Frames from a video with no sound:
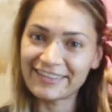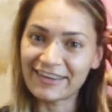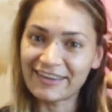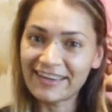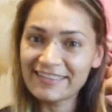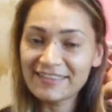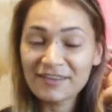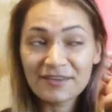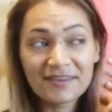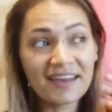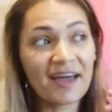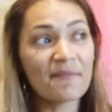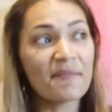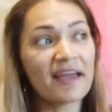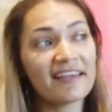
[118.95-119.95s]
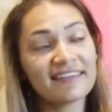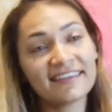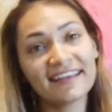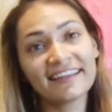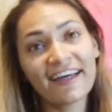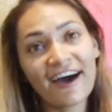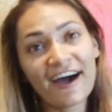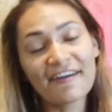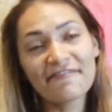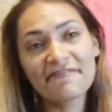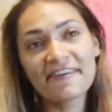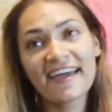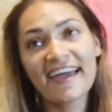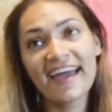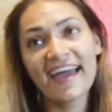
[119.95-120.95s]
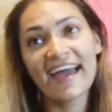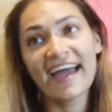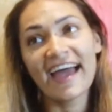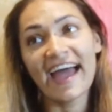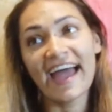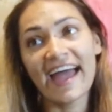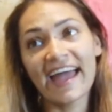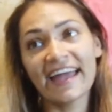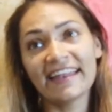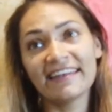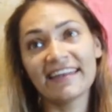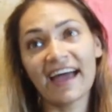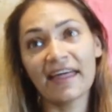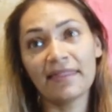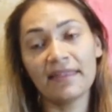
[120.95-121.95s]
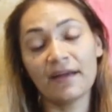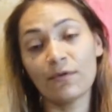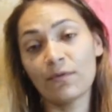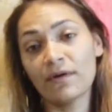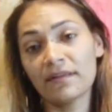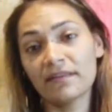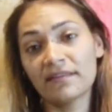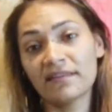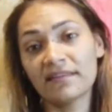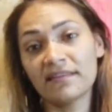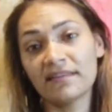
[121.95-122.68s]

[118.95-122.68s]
So it's an amazing life, and I think what